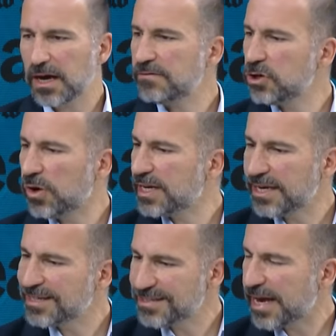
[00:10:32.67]
I have no
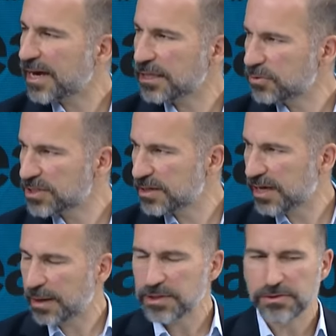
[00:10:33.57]
idea exactly what's gonna
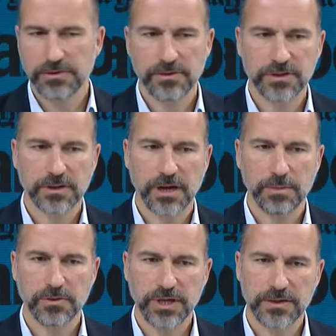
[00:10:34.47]
happen during those
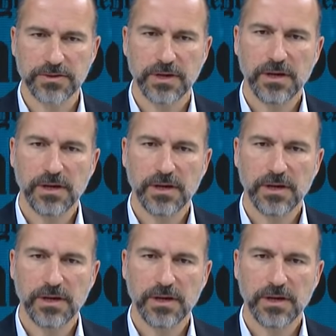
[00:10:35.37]
couple of weeks.